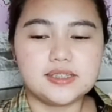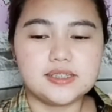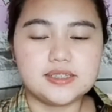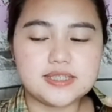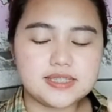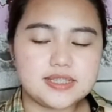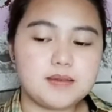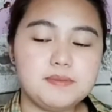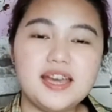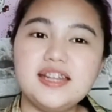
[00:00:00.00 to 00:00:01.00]
sinasabi
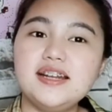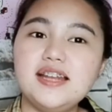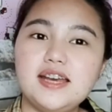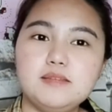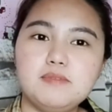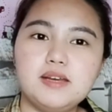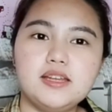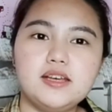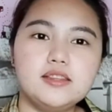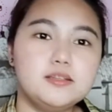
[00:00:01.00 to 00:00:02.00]
nga ng lahat, diba, na
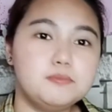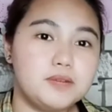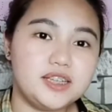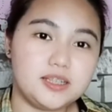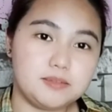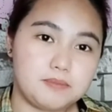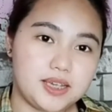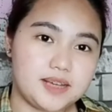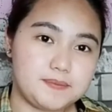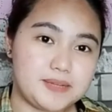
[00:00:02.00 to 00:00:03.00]
that money can't buy
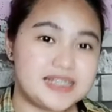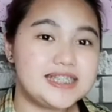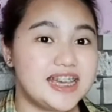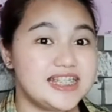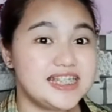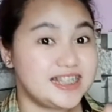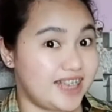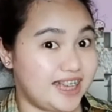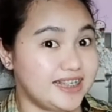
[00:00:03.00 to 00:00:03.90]
happiness. Yes, it can't.